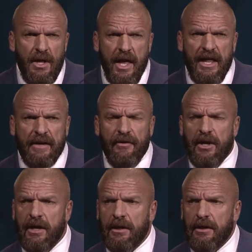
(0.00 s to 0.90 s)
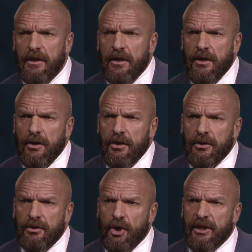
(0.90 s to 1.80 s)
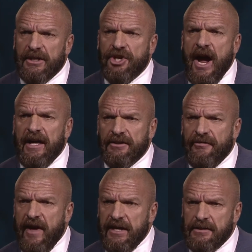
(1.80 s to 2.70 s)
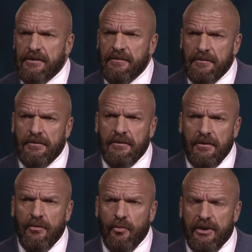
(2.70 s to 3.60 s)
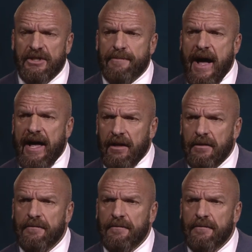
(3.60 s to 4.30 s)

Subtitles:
I'd like for you to look at the child's face with the smile.